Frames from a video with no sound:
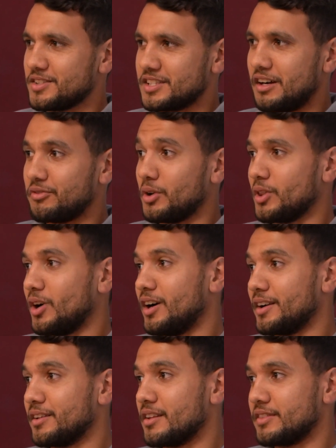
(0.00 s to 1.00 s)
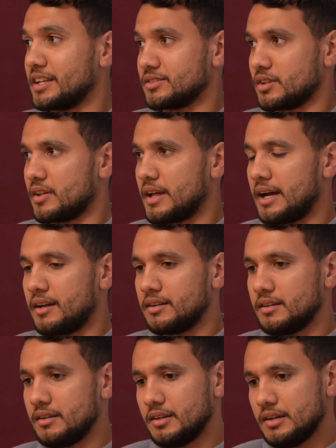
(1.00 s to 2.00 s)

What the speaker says: stuff online and things like that,